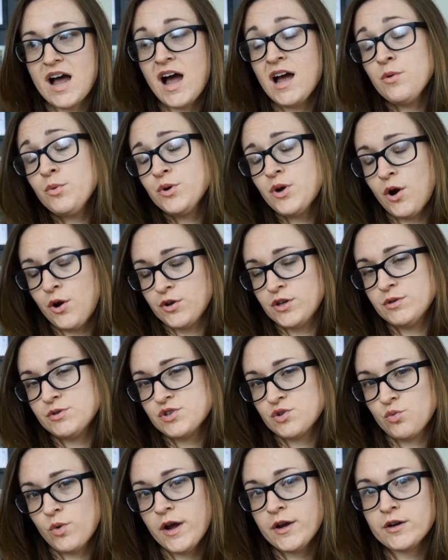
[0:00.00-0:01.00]
I would argue,
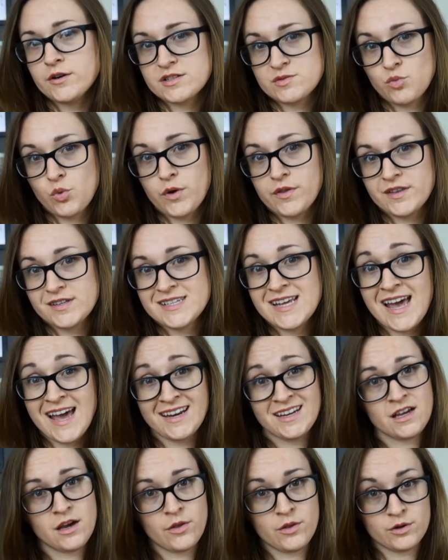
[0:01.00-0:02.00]
to writers more than to
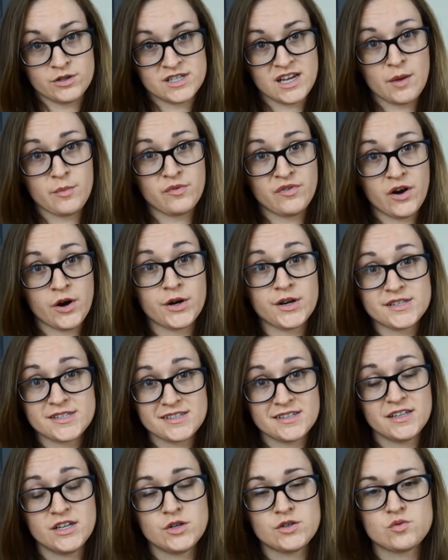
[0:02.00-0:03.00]
any other type of
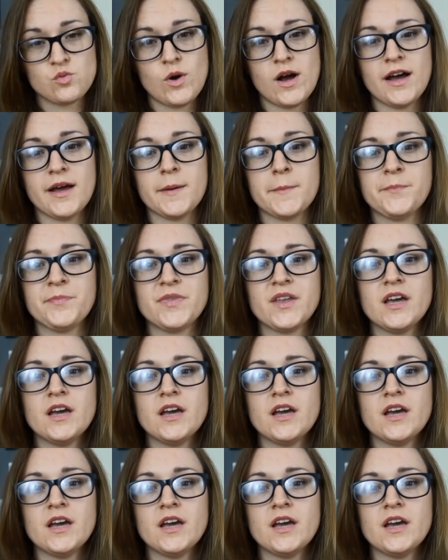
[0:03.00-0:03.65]
artist. And here's why.